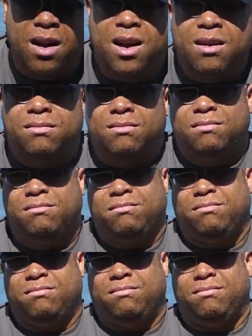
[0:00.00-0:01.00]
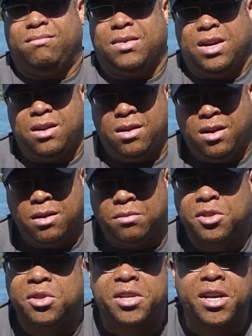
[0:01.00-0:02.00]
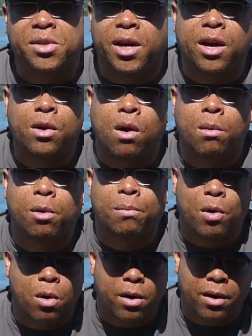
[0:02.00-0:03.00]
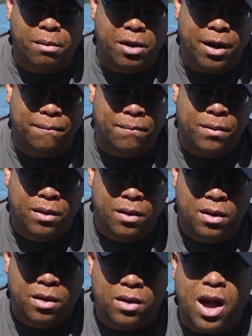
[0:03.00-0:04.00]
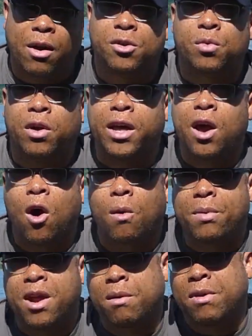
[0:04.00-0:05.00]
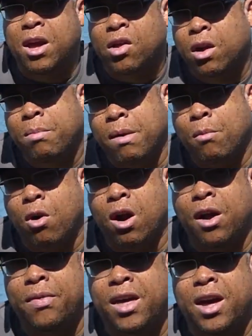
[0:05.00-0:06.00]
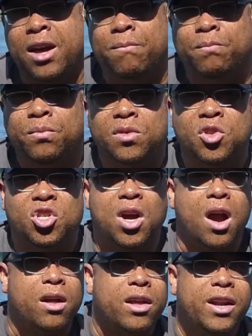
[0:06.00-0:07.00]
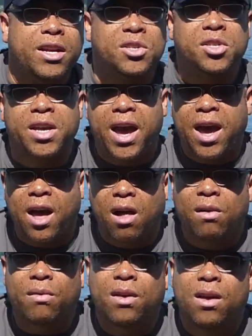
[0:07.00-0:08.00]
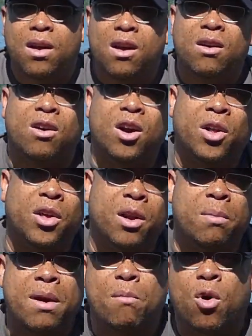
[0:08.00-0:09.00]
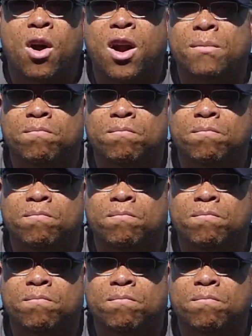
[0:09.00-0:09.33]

know. I don't know, just tastes like a normal porter to me. I was really hoping it'd be a little bit more on the chocolatey scale or a little bit more